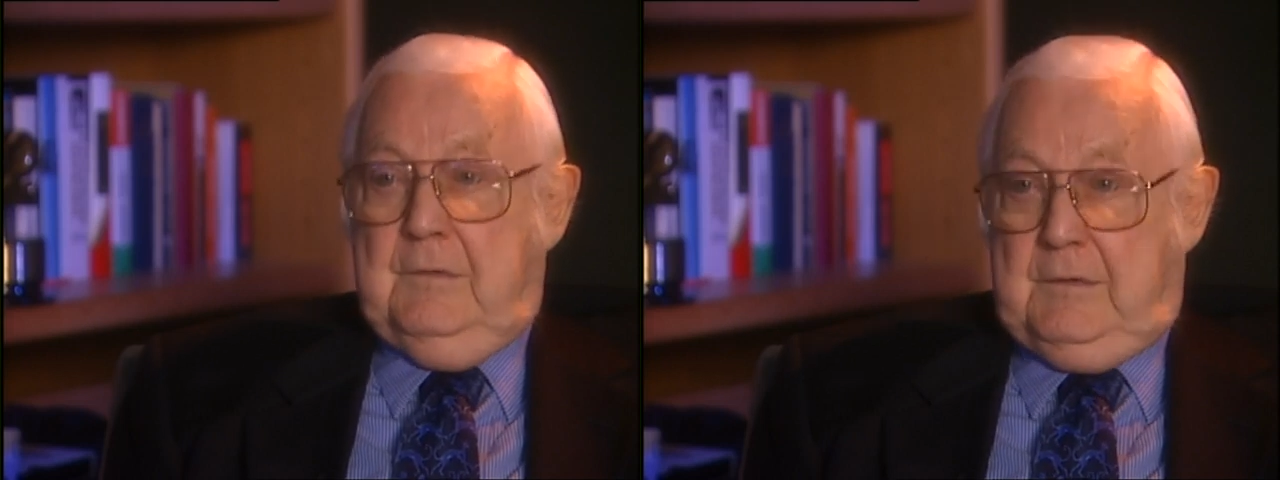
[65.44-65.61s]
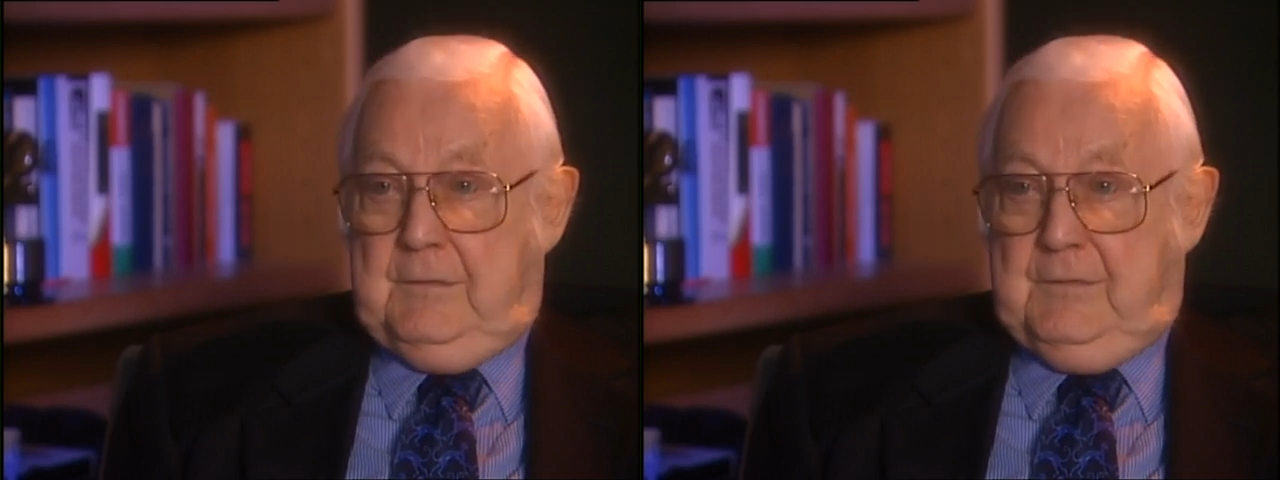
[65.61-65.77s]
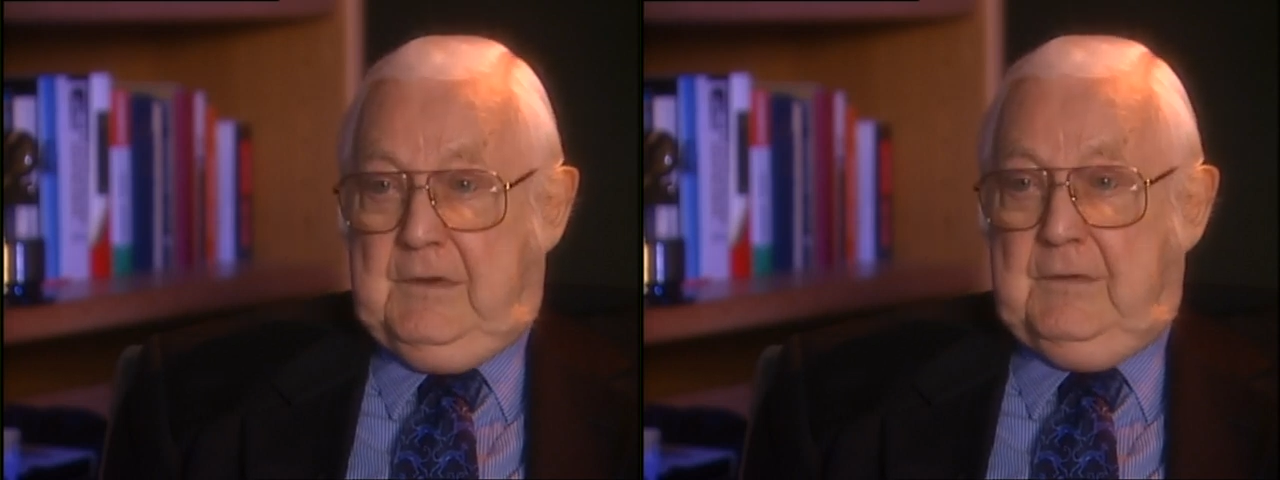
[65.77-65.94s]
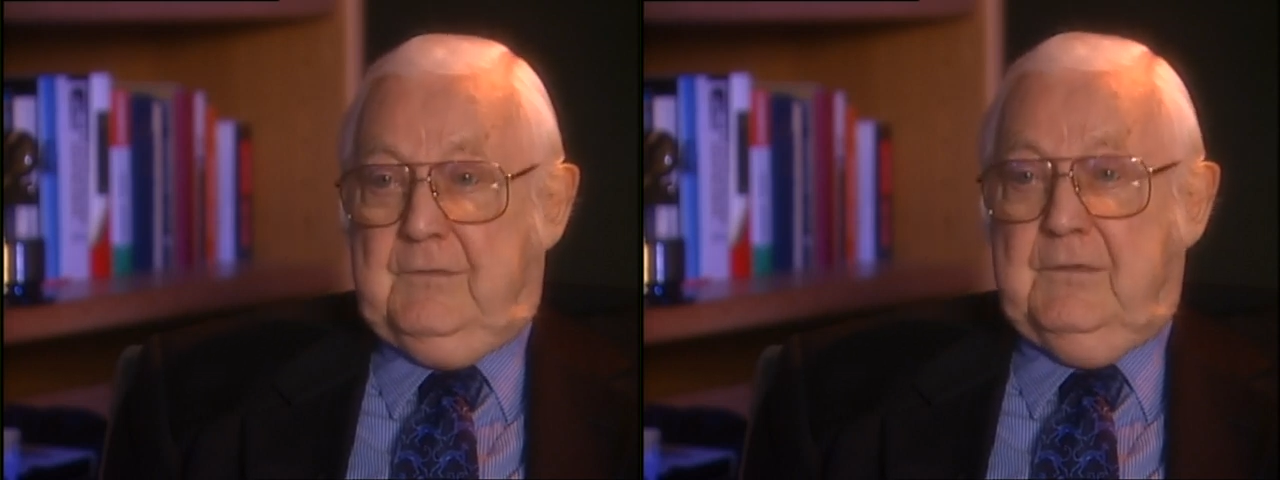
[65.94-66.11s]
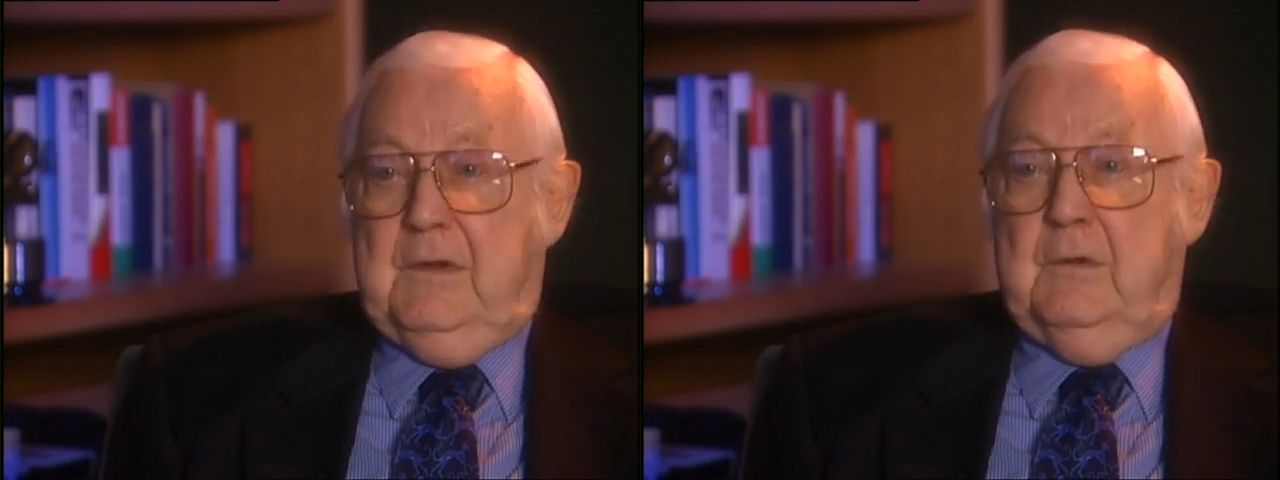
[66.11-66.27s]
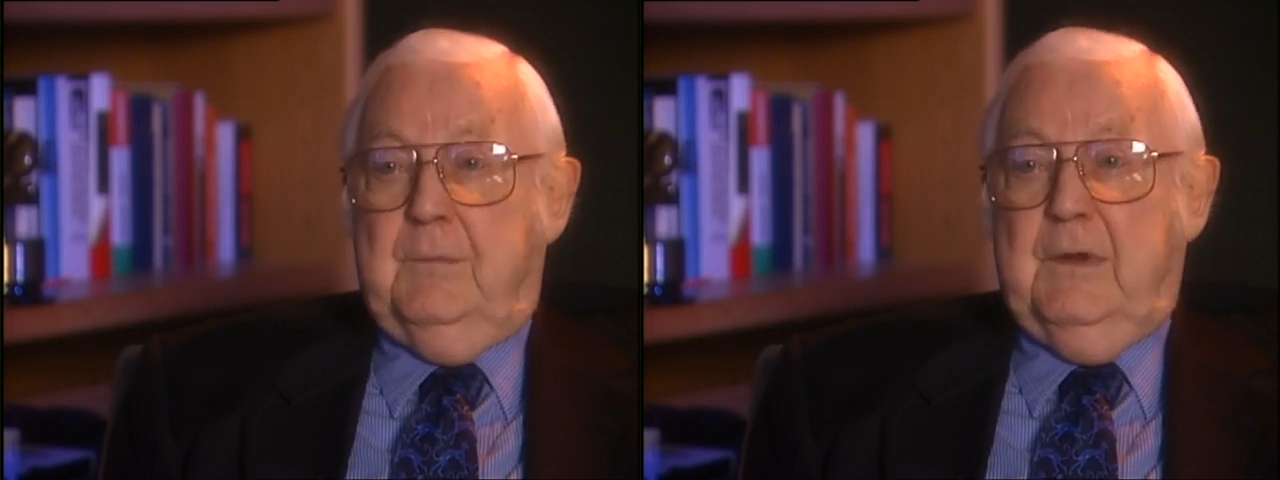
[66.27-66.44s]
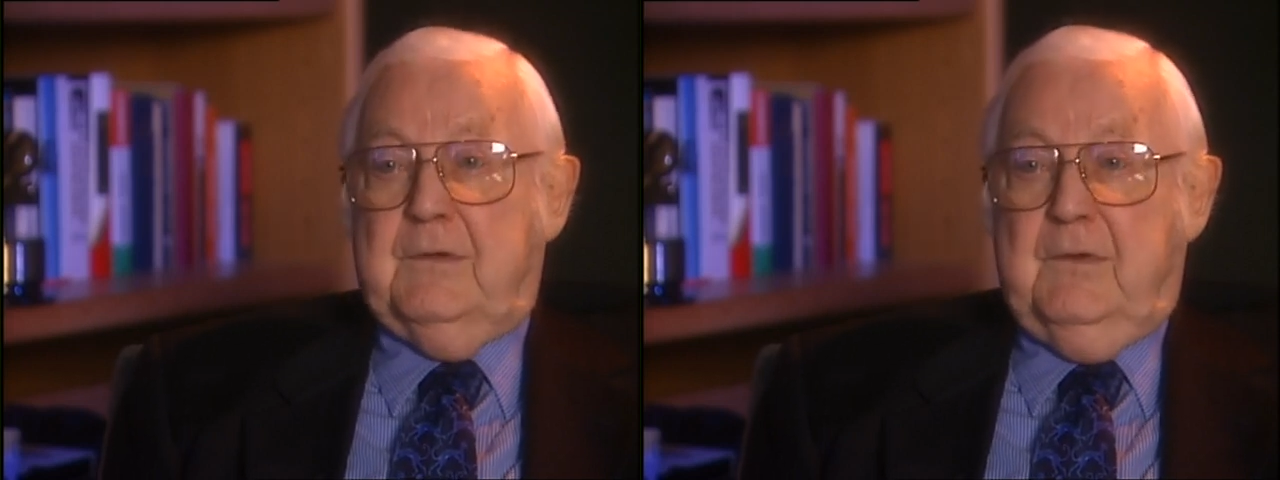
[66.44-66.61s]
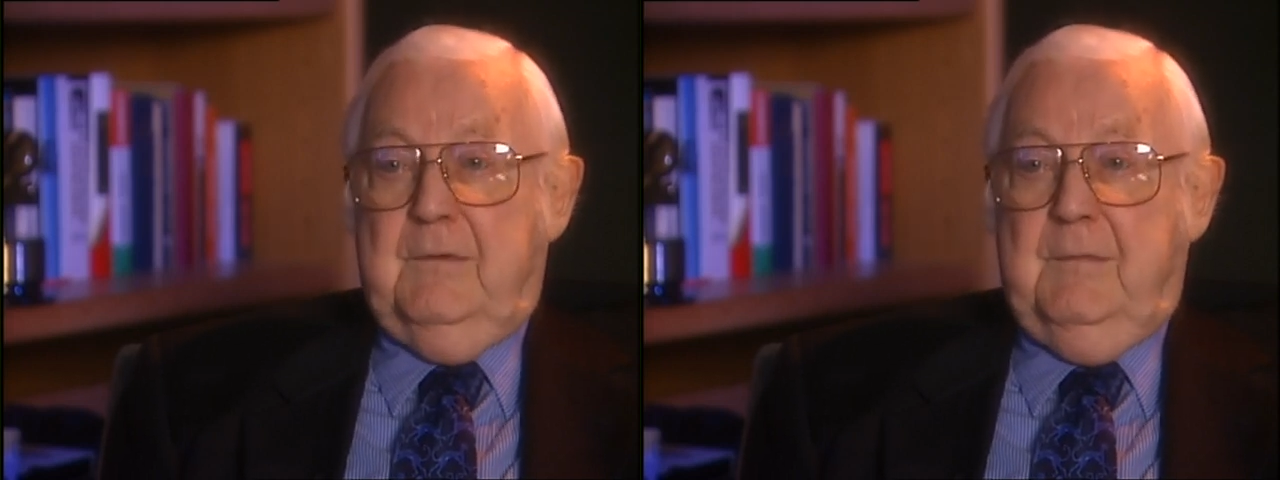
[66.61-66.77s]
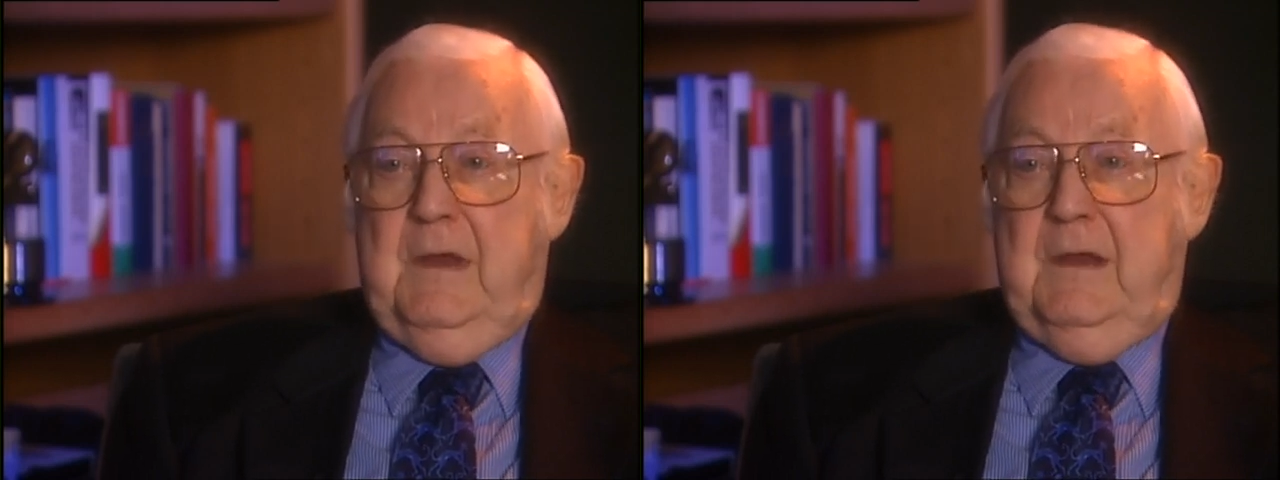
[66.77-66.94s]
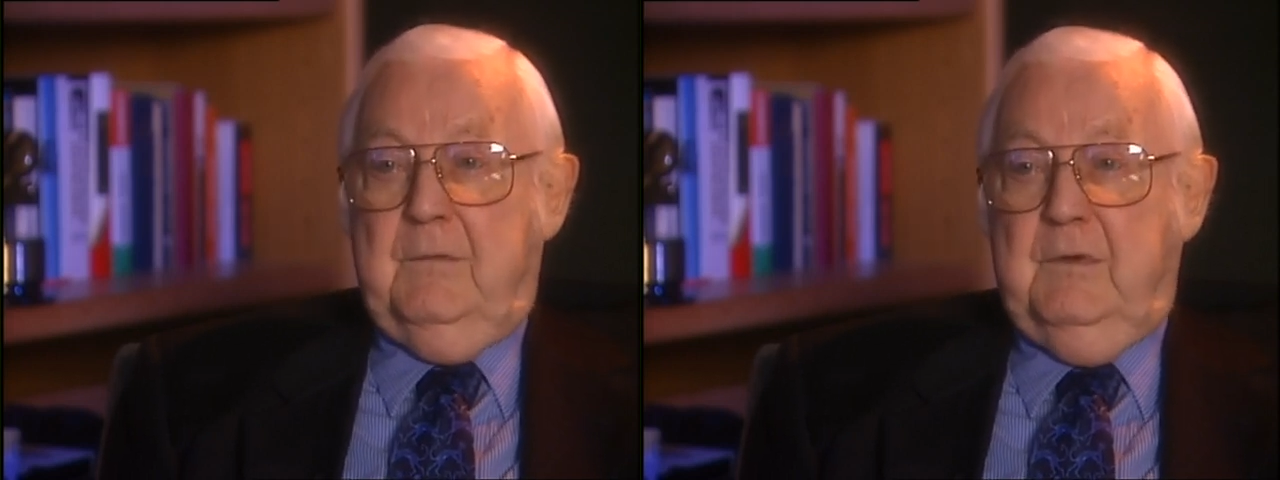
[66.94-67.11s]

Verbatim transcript: I don't think of a single picture he made,